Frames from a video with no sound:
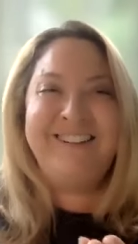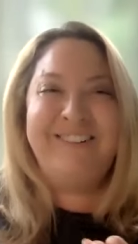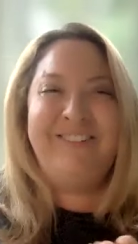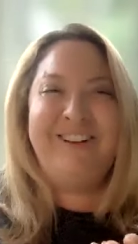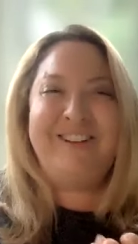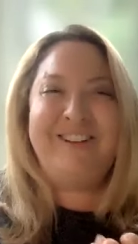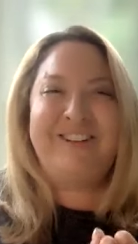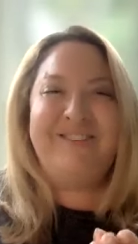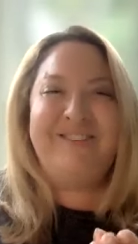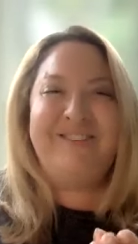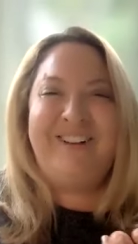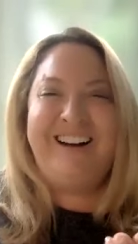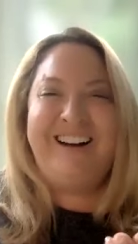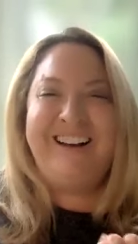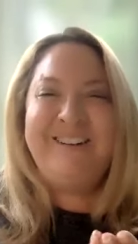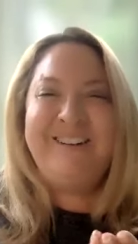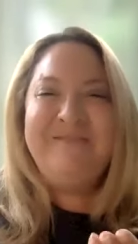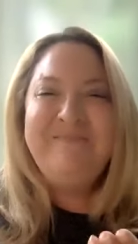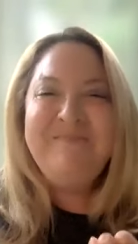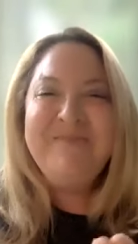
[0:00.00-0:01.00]
division
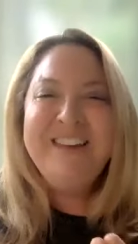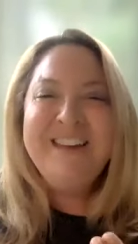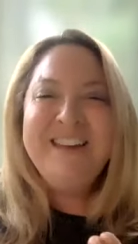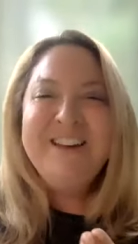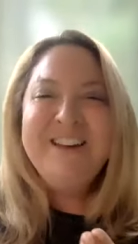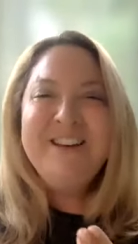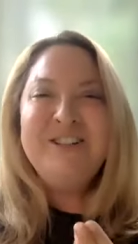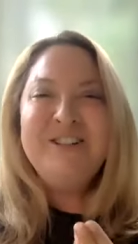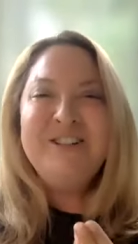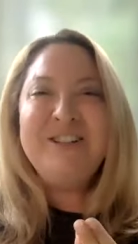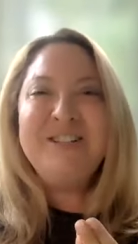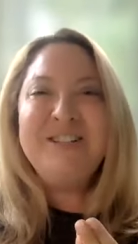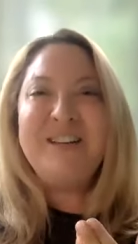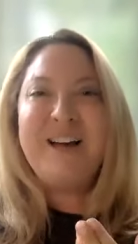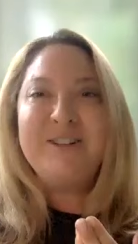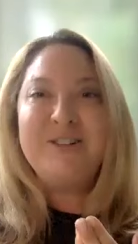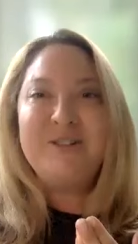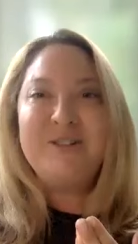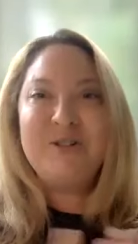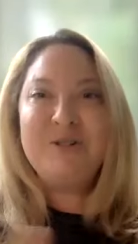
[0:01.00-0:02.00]
one she's
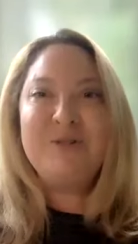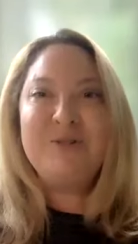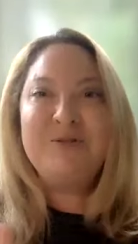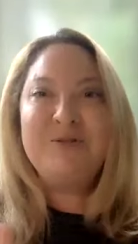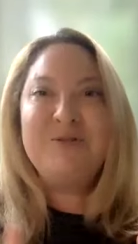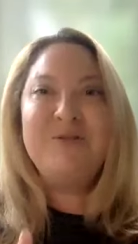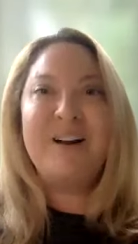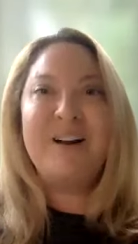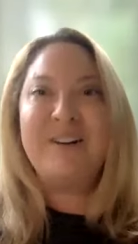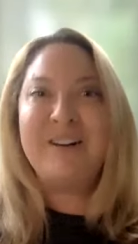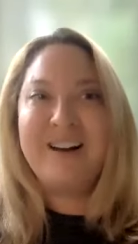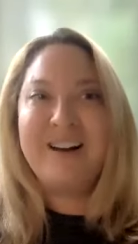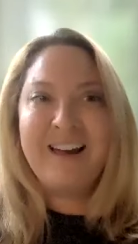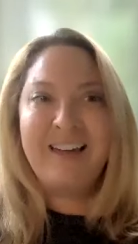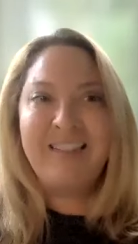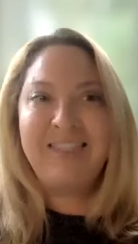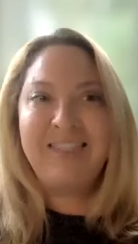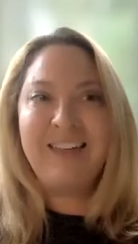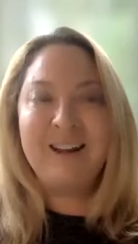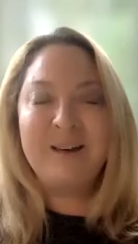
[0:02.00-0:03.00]
got two very
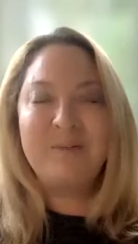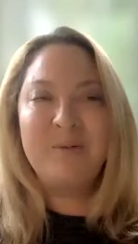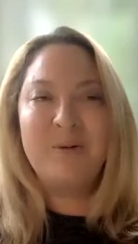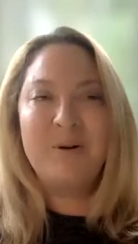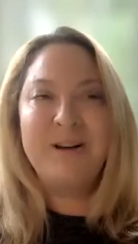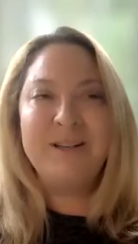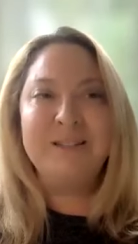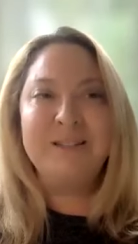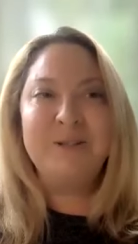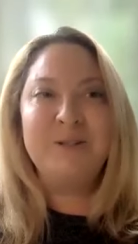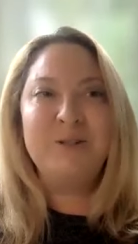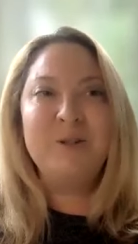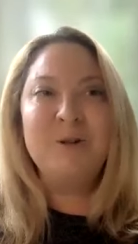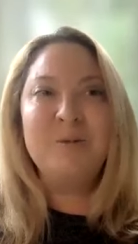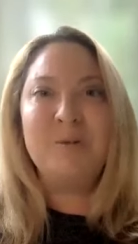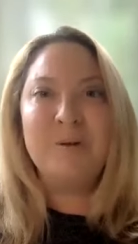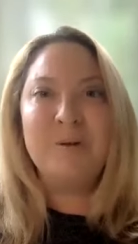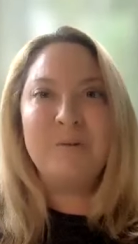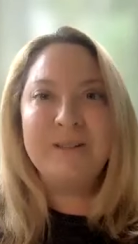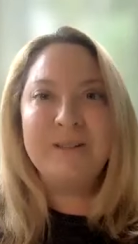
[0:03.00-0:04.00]
athletic boys a
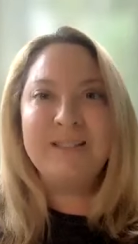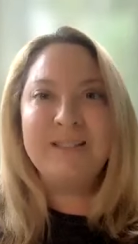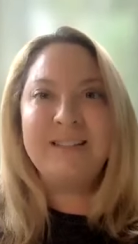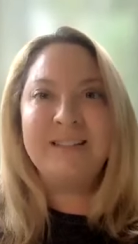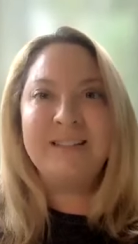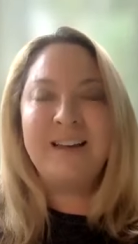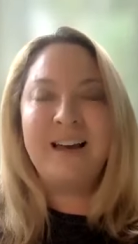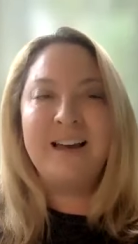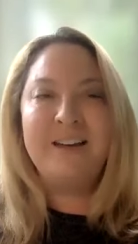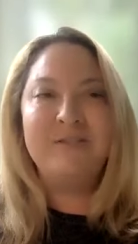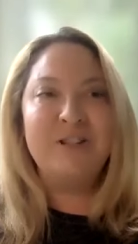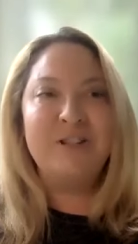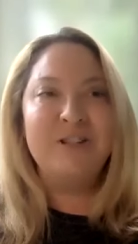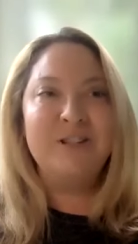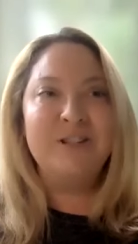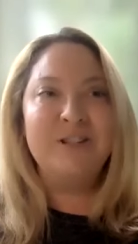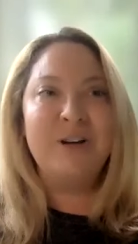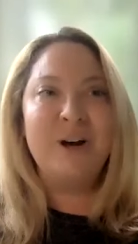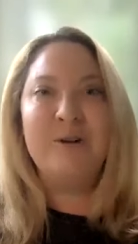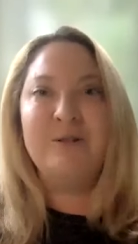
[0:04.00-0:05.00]
super busy life
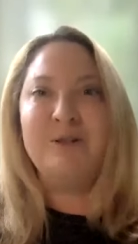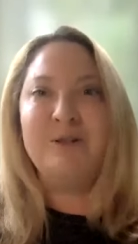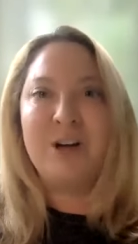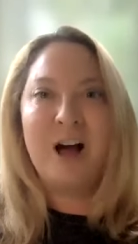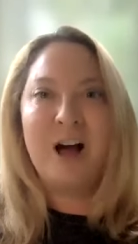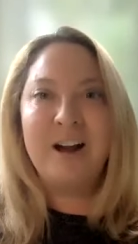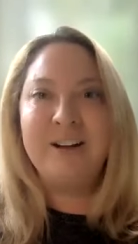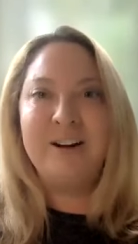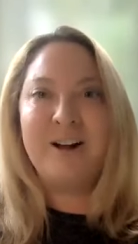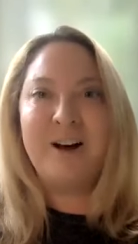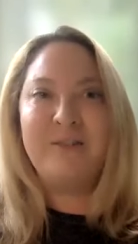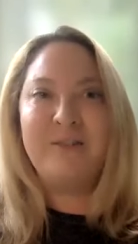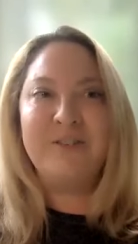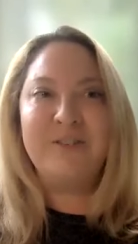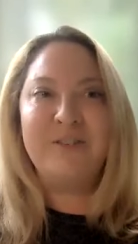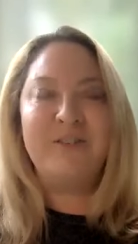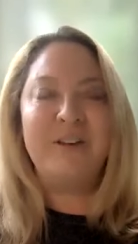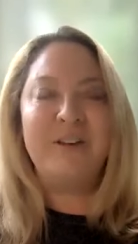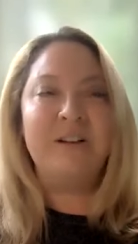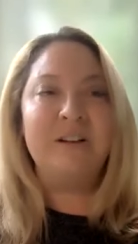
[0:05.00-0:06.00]
she's a coach on and off
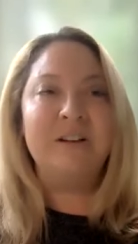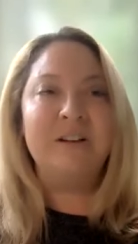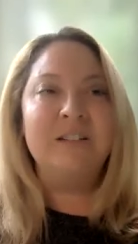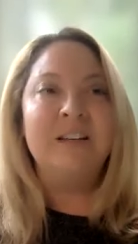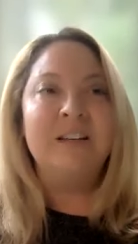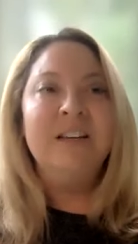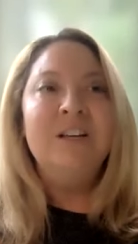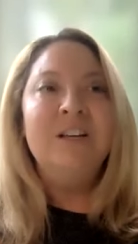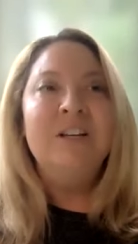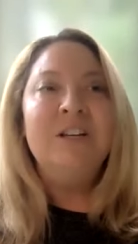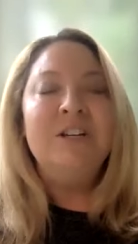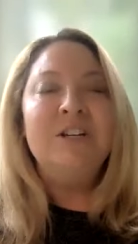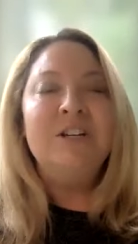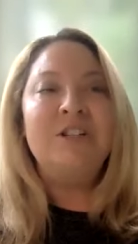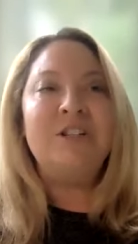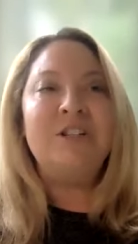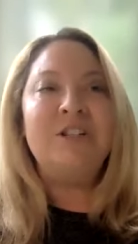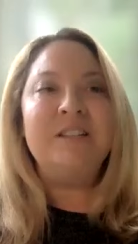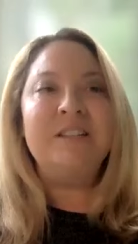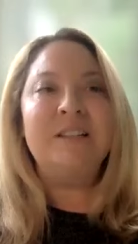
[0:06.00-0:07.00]
the field
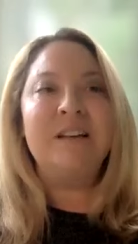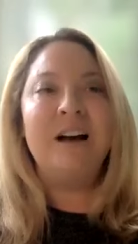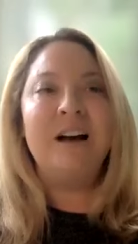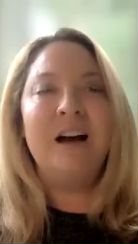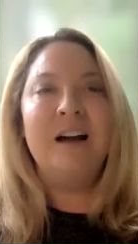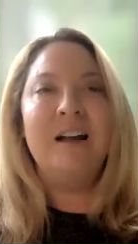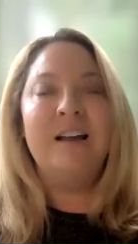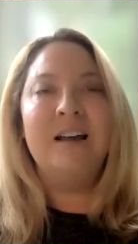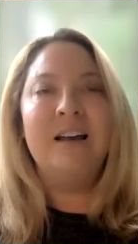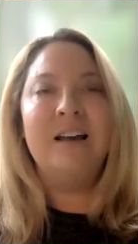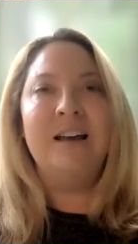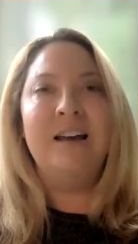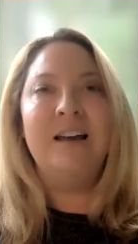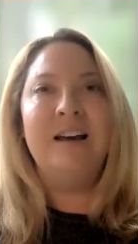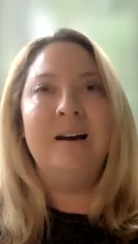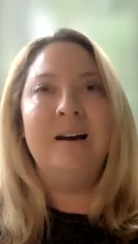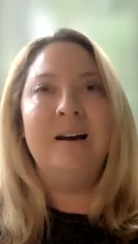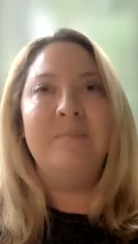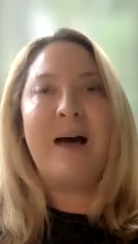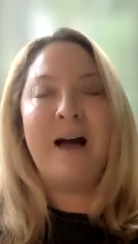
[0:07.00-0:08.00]
she's got
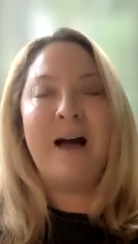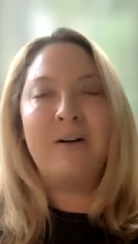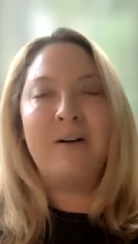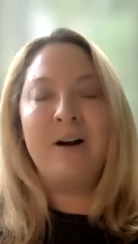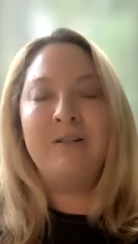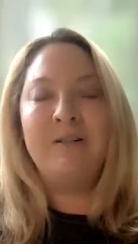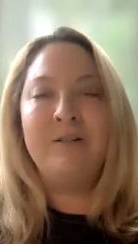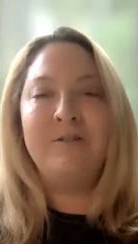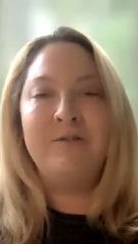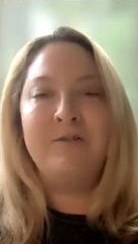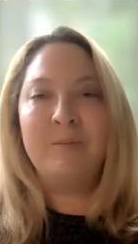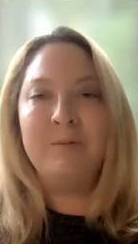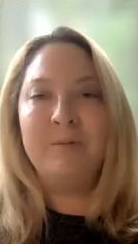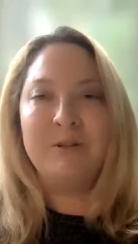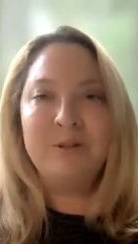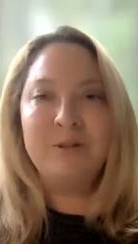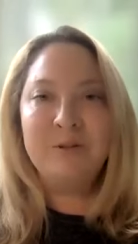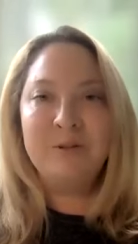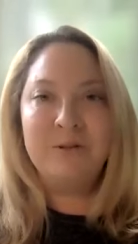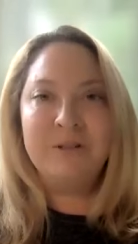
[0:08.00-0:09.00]
a background in
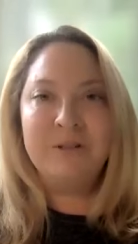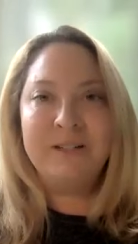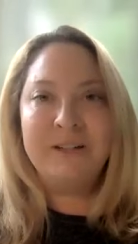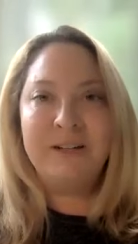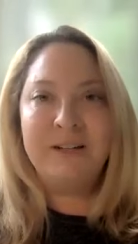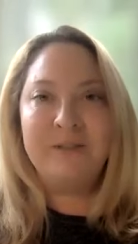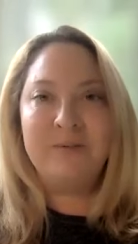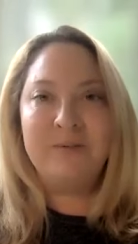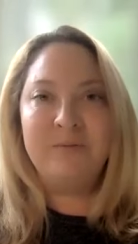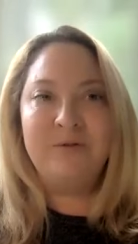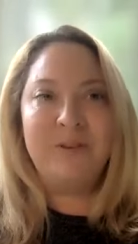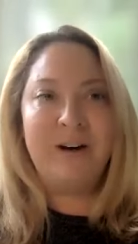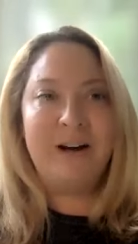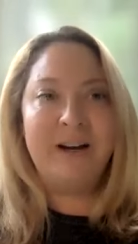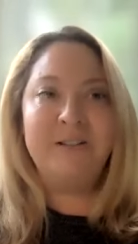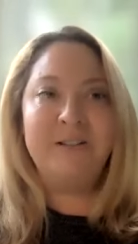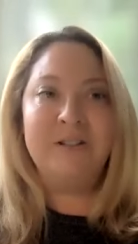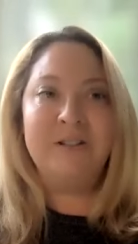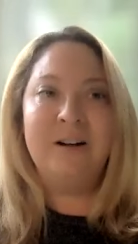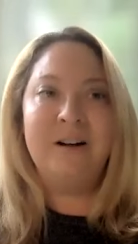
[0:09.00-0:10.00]
pharmaceutical sales from
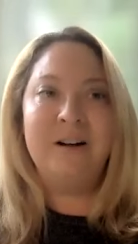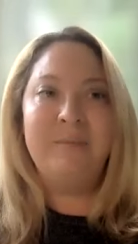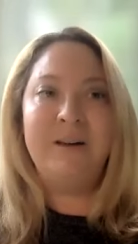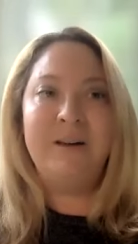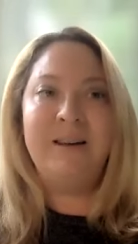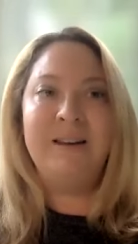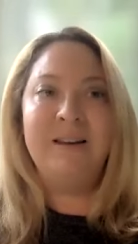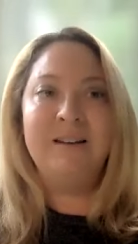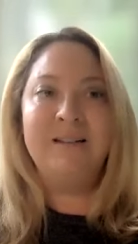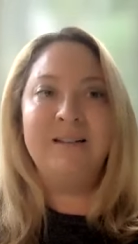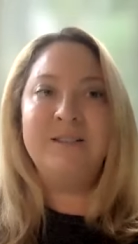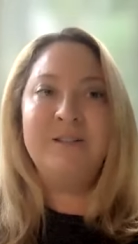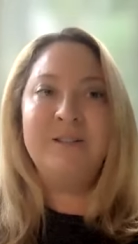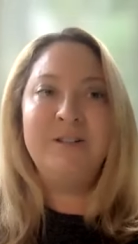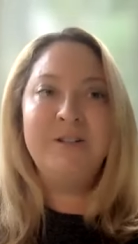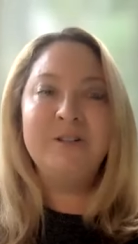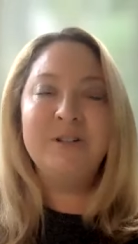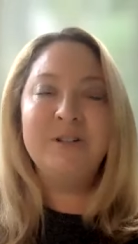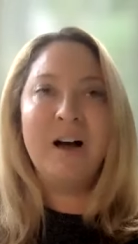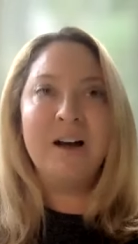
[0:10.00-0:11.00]
pfizer i mean
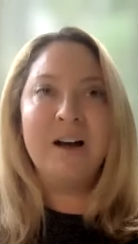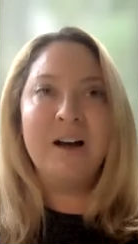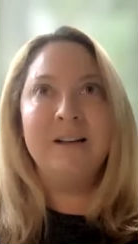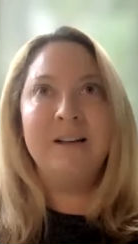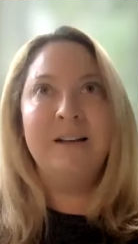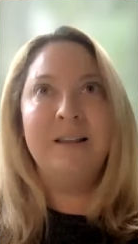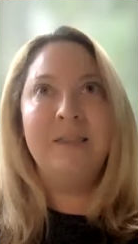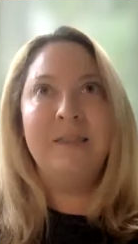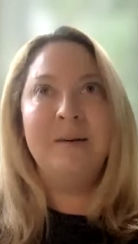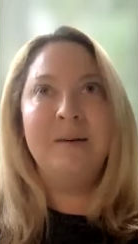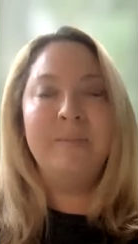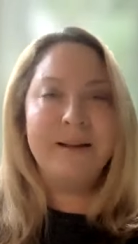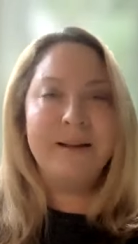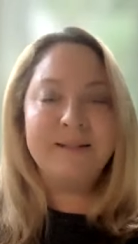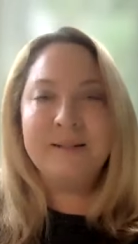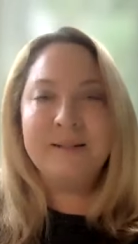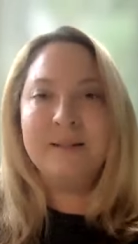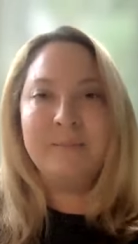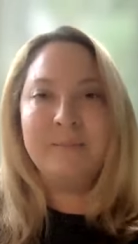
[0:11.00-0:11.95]
you're talking the best of